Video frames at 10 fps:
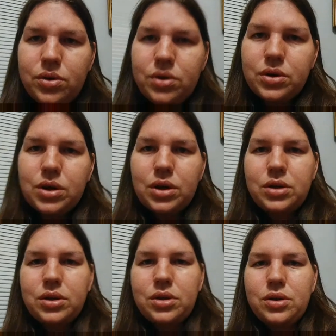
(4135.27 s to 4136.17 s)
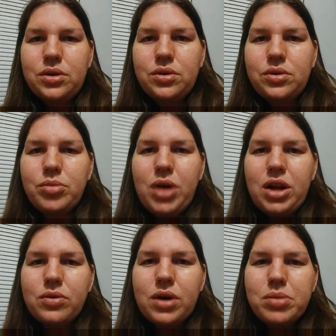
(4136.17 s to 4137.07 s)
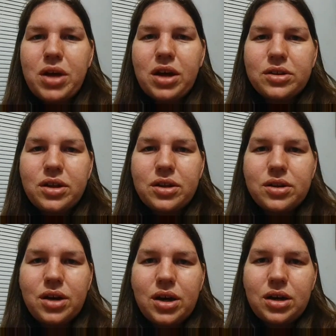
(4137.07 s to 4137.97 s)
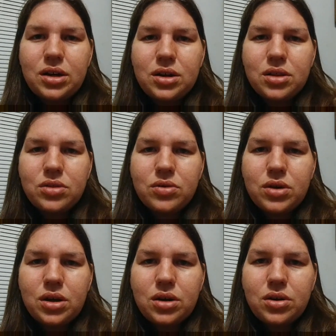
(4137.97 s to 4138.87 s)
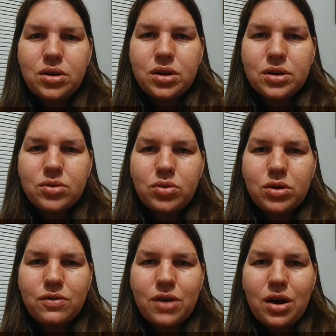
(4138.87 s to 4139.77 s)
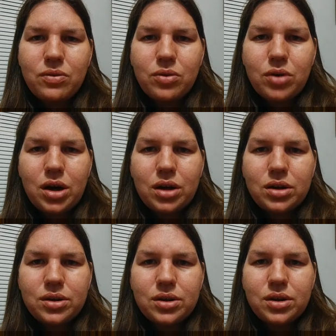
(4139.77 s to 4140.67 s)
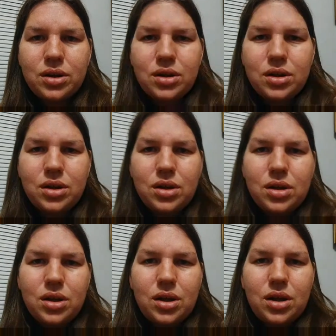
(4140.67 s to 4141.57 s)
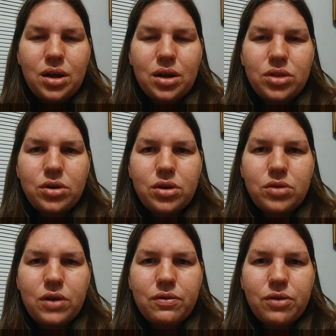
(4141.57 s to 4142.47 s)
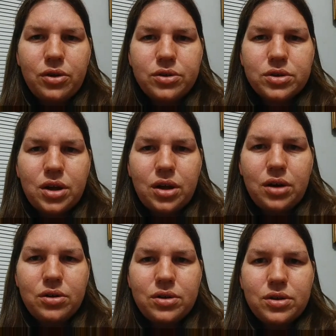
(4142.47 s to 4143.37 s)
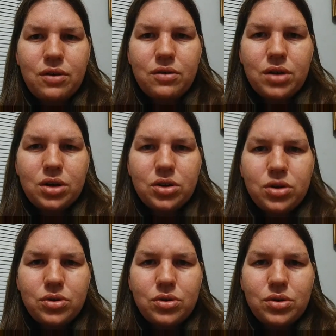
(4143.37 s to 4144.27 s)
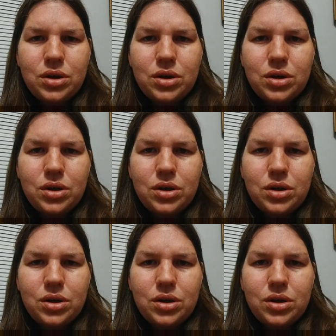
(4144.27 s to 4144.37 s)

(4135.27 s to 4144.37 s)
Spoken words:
okay. Pneumatic rat pack says 325 watts, 33 volts, 170 new.